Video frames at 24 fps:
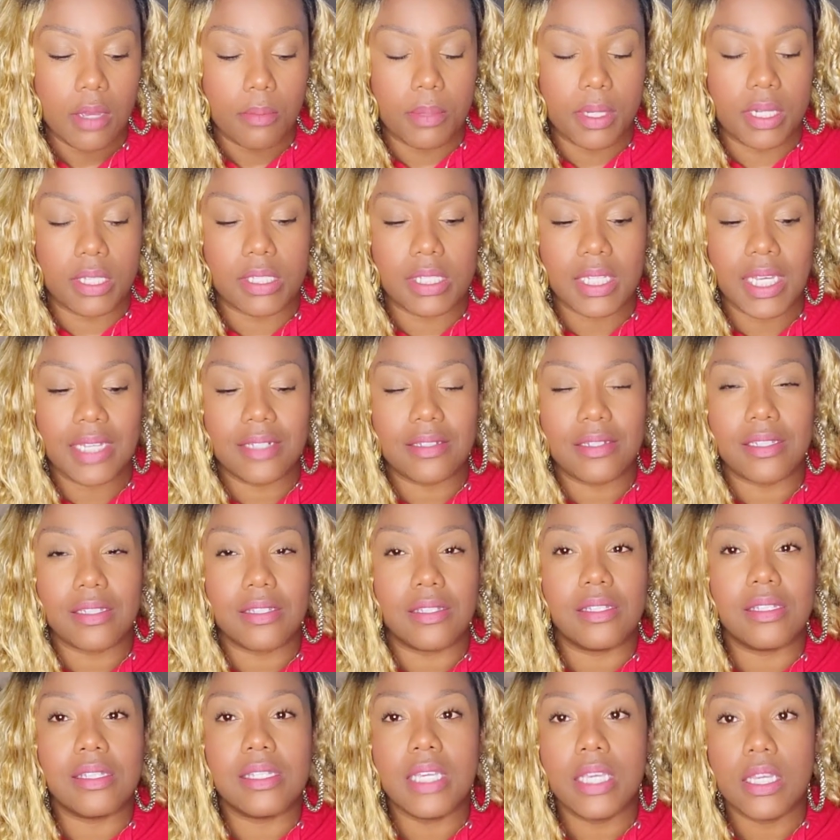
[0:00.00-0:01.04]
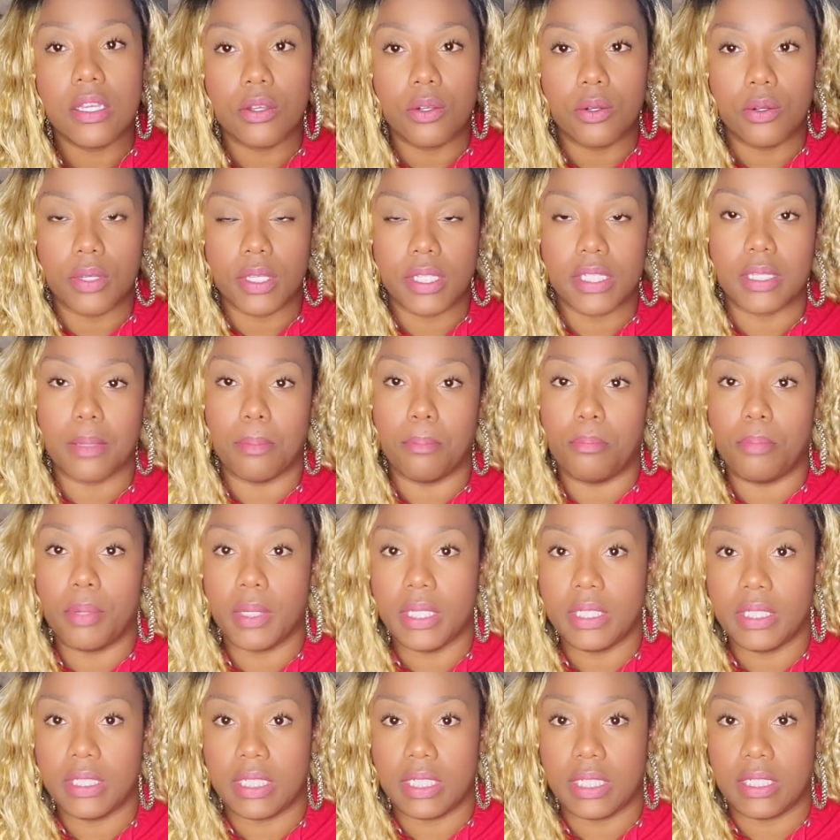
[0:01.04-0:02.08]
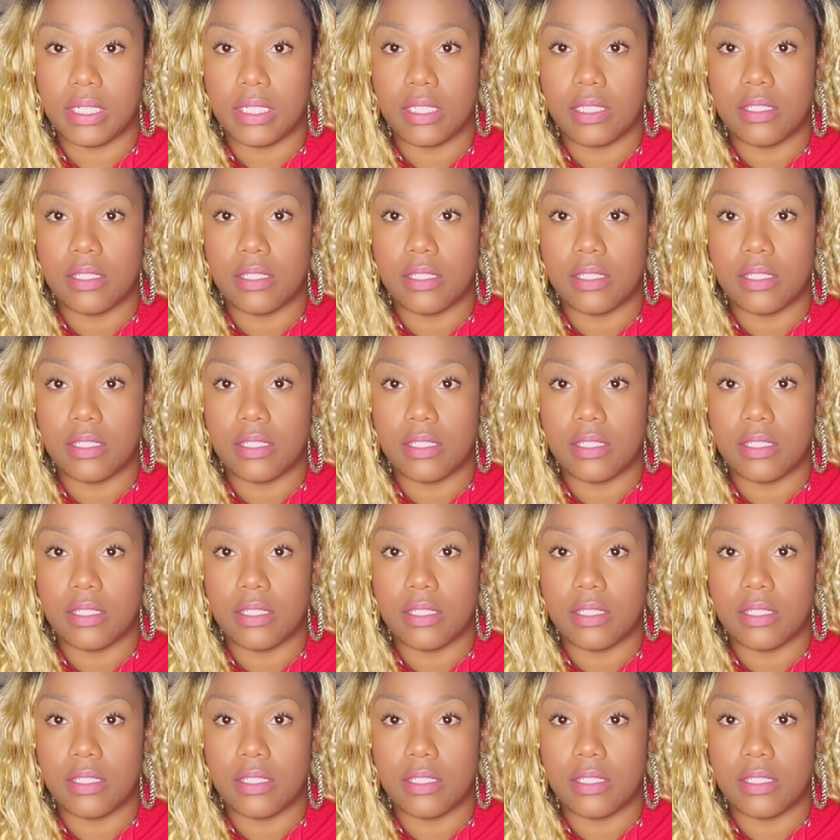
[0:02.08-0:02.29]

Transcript: But it's not just single, it's abundant.